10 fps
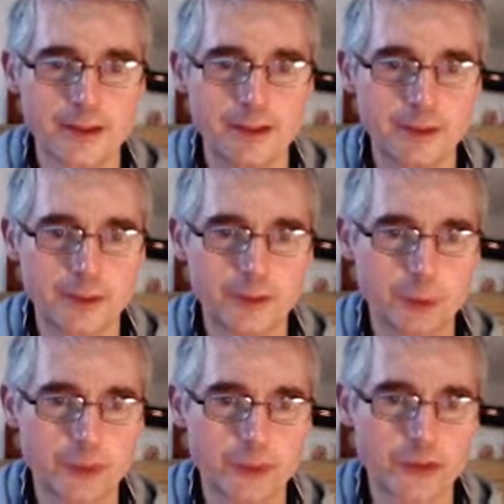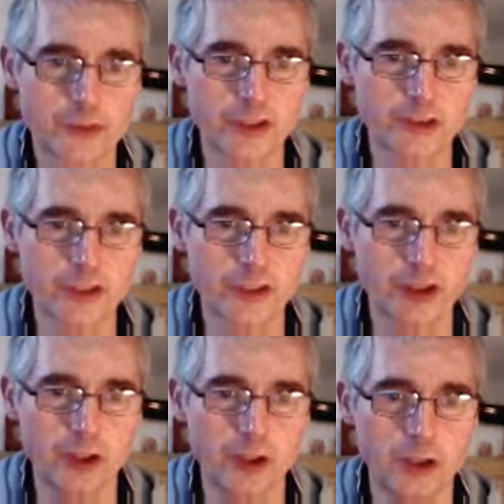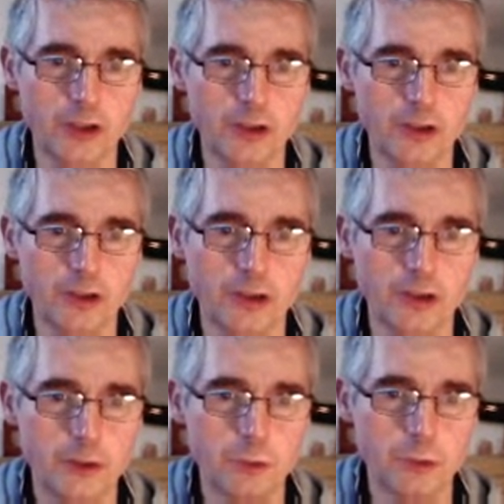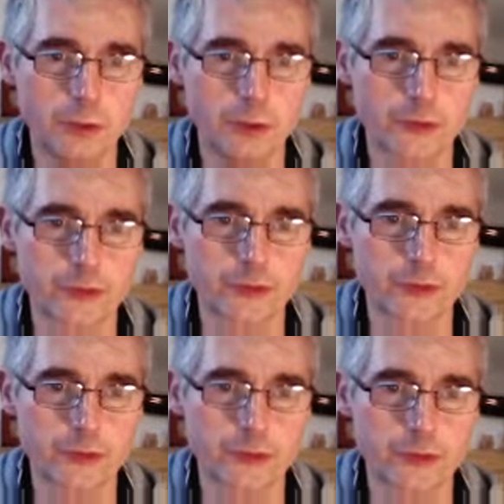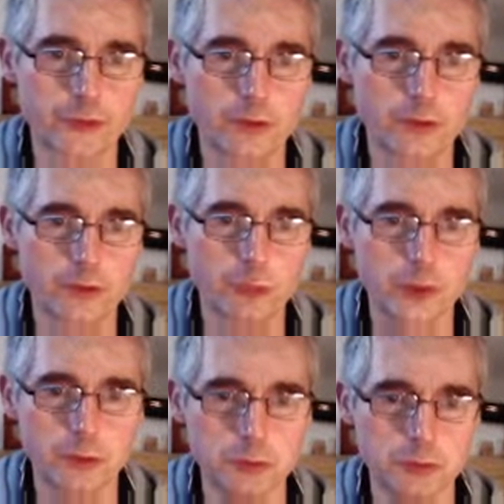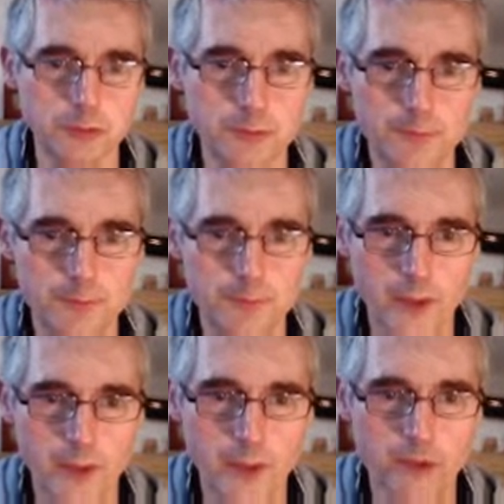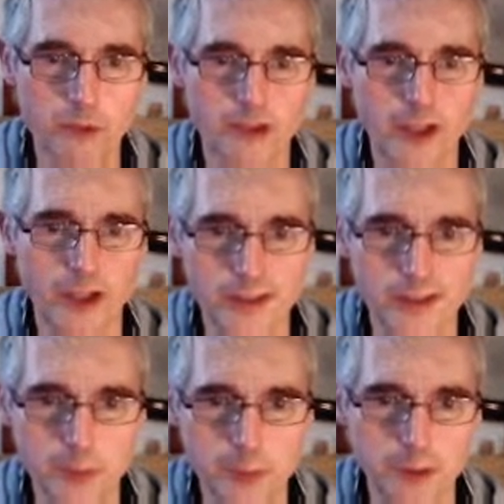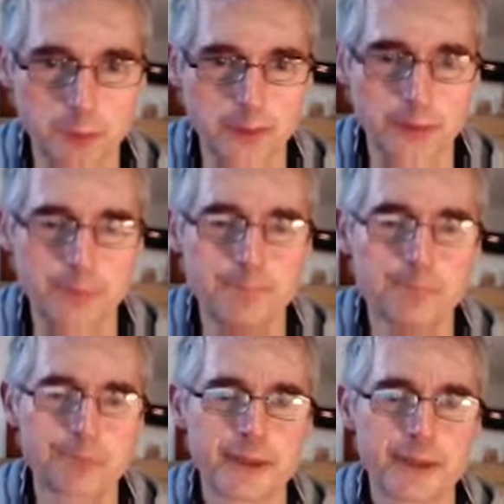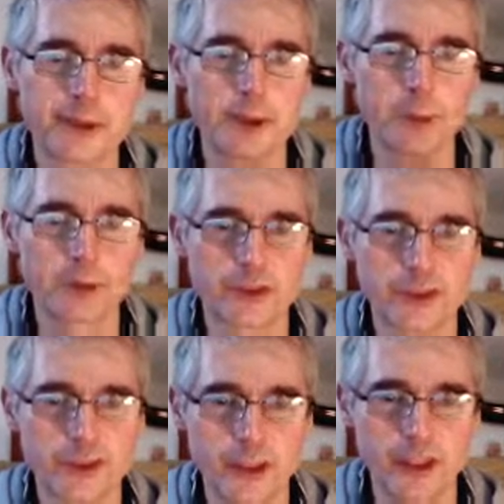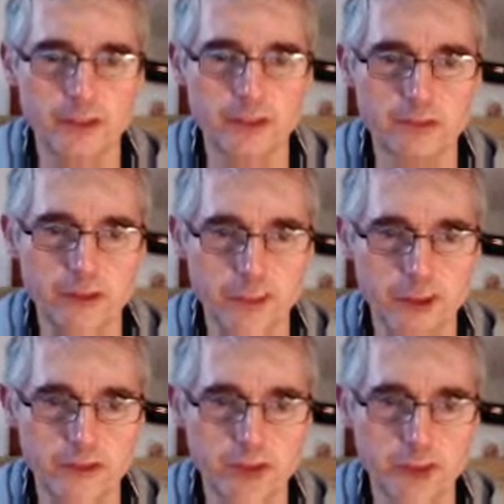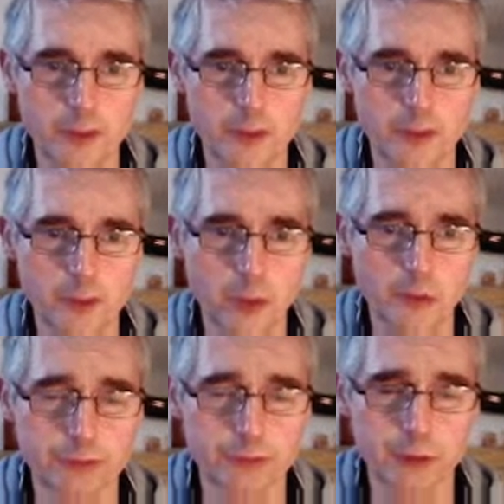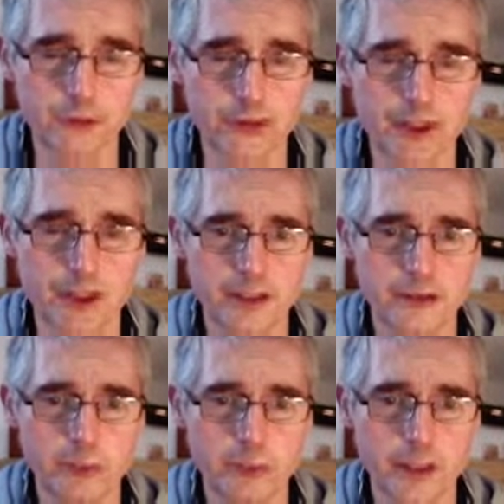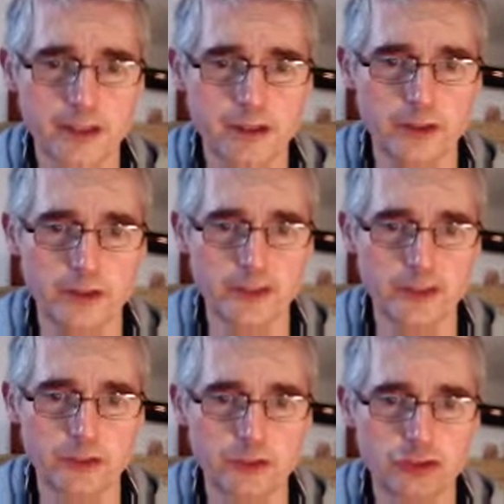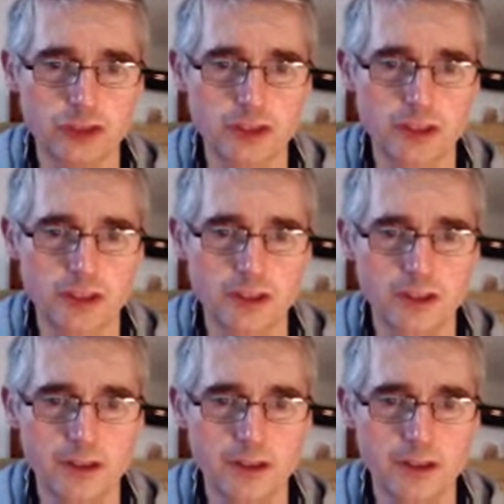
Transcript: equals 6R plus 12. Now we can just tidy that up a little bit. We can say if I take away 12 from both sides, we'll get that 7G